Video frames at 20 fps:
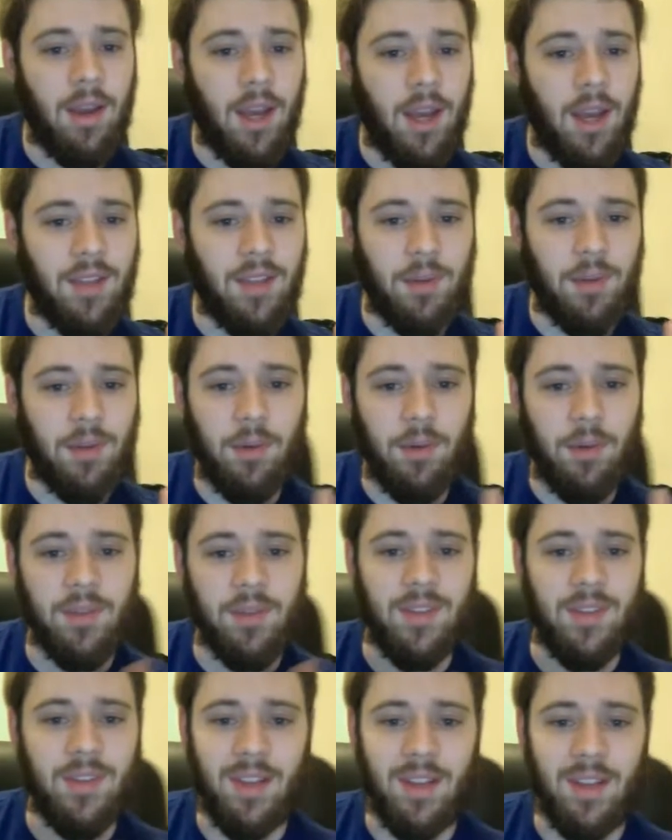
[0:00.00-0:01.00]
and so it was
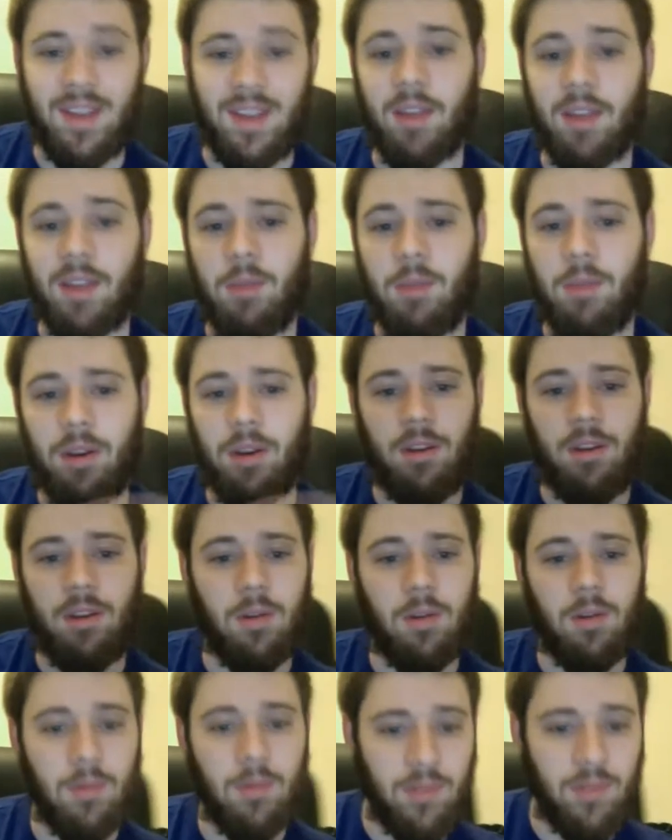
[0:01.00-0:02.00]
instead telling me to
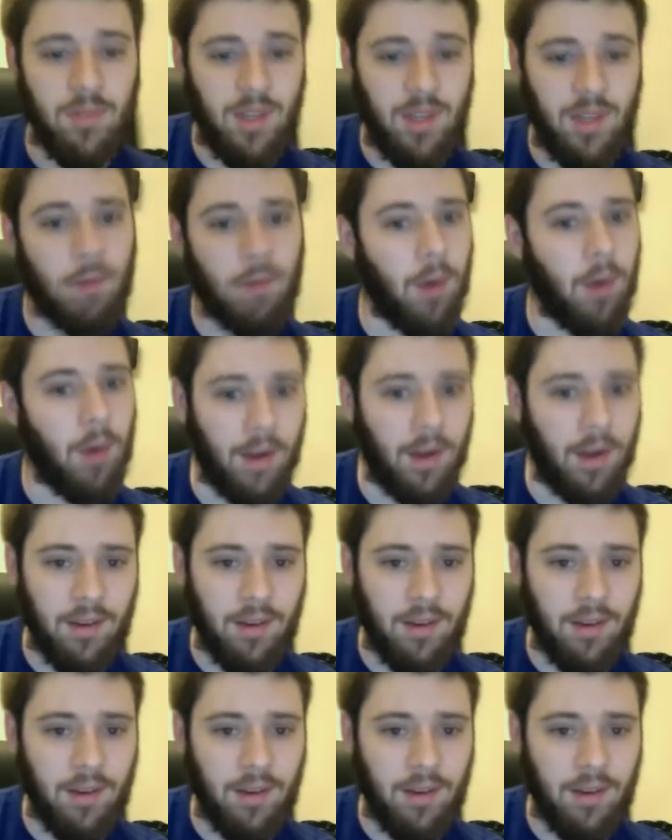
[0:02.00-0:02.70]
do seated work.